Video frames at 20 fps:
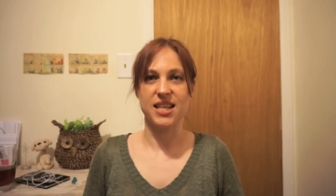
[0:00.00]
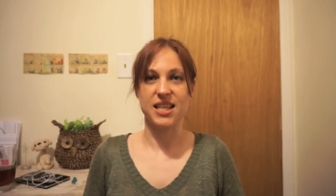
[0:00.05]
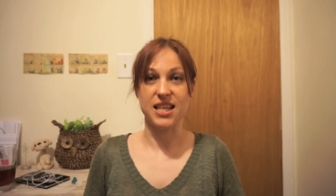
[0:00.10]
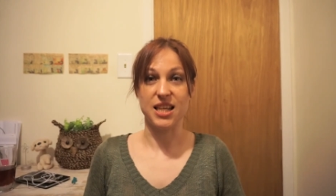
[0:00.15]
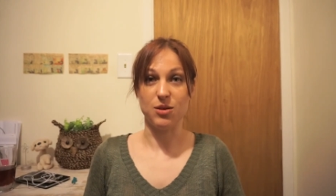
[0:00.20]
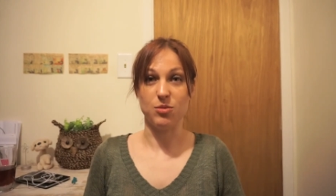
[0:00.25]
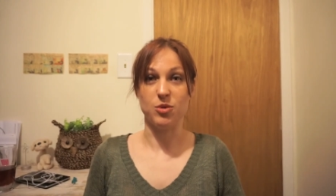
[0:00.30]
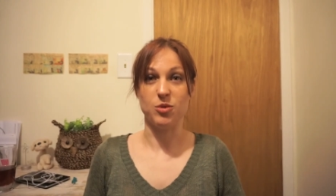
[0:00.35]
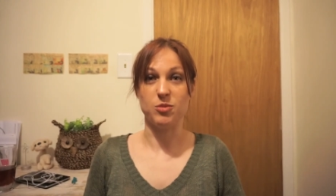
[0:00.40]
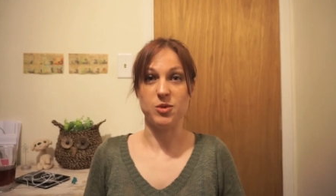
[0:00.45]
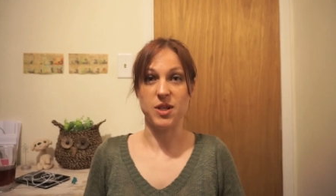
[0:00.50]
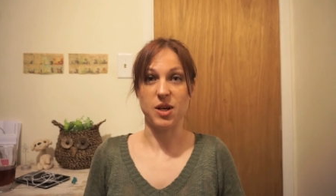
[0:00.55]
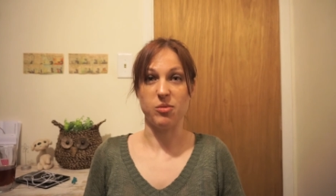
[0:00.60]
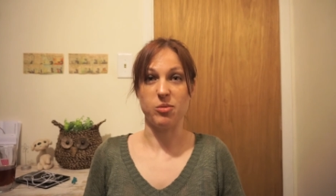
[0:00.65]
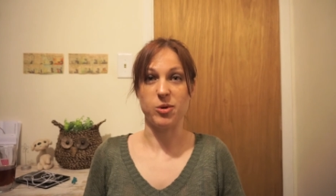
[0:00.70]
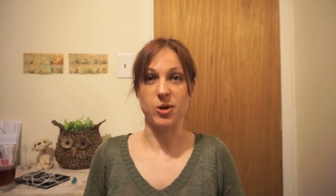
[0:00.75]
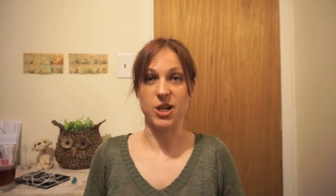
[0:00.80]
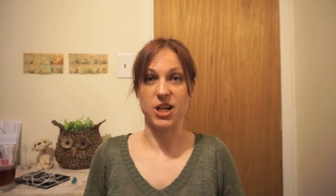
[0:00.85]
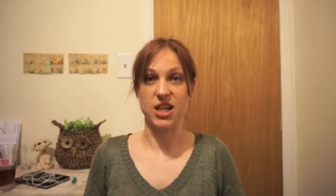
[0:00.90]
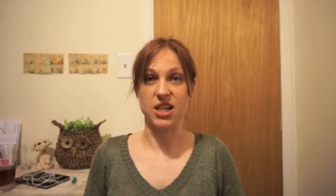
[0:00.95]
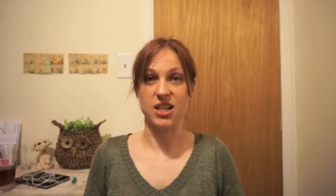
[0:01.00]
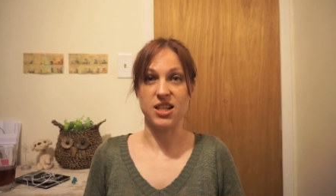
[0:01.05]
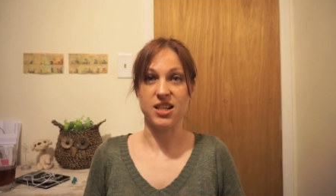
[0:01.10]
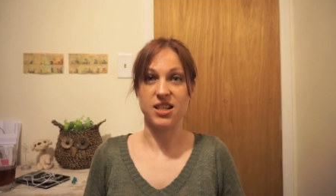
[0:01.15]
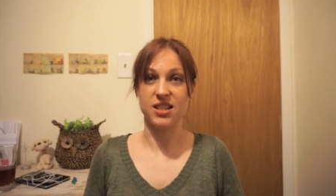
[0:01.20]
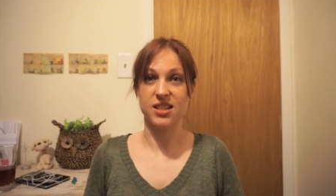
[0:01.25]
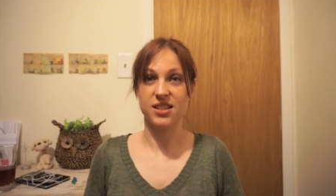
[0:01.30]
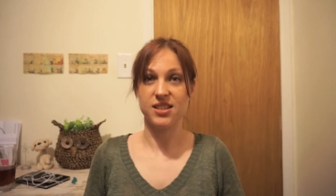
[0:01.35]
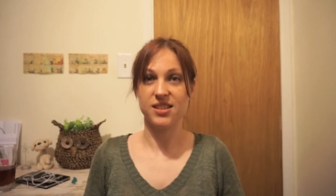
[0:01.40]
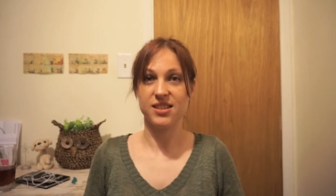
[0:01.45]
keep them separated.
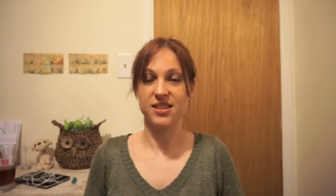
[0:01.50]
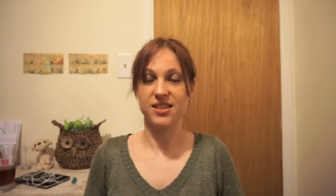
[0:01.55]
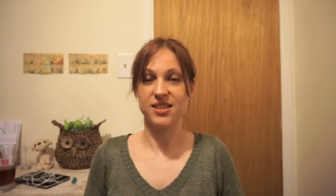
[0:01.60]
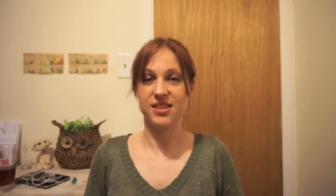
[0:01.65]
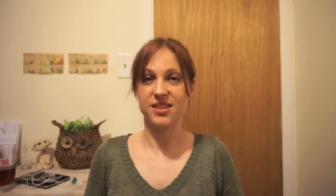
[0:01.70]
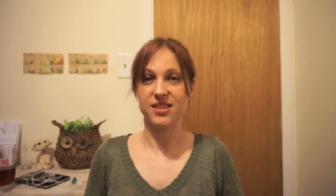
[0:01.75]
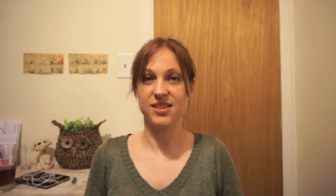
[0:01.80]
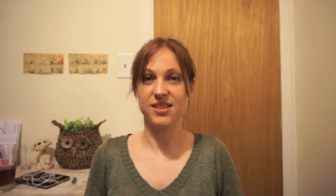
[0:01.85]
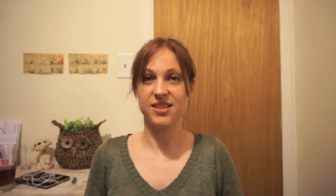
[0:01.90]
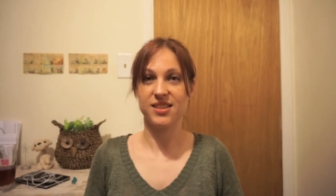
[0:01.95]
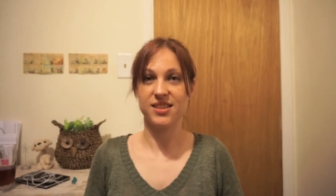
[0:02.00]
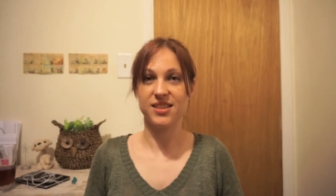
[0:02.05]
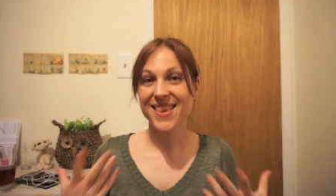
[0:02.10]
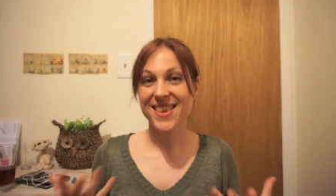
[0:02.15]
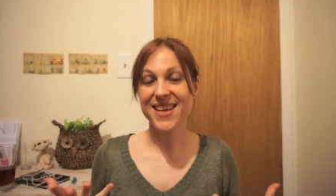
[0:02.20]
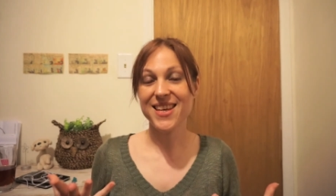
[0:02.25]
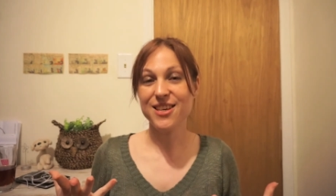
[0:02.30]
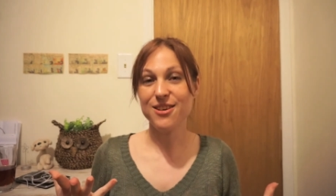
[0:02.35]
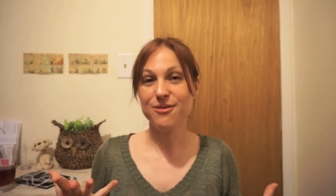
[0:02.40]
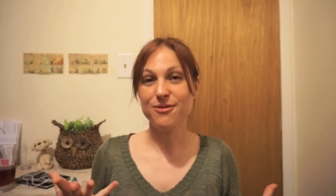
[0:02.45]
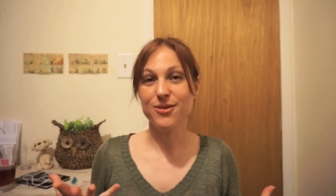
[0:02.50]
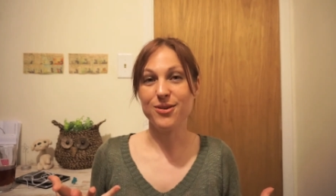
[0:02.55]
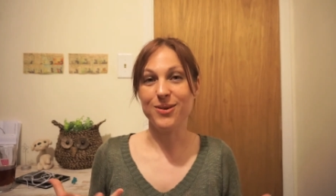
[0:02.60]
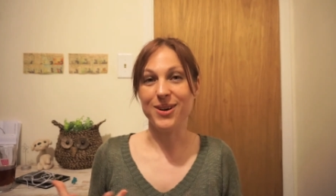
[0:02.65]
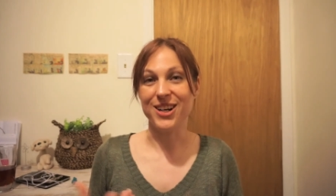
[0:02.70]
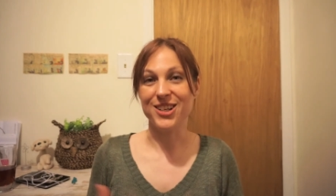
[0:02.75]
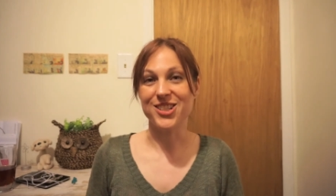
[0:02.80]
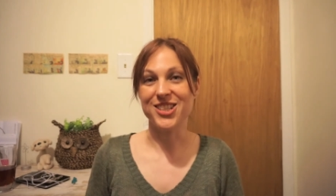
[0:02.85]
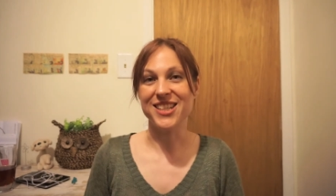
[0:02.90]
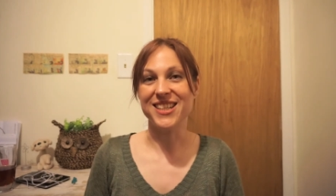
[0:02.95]
Thank you for
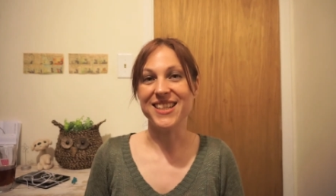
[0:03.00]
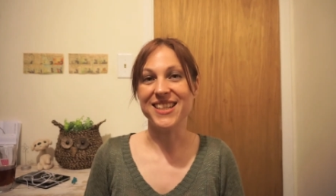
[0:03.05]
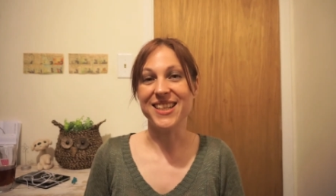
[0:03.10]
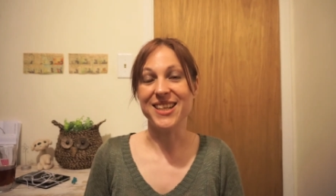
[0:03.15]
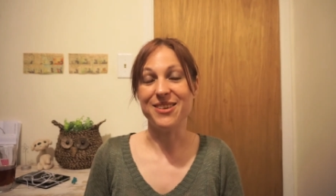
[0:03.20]
watching.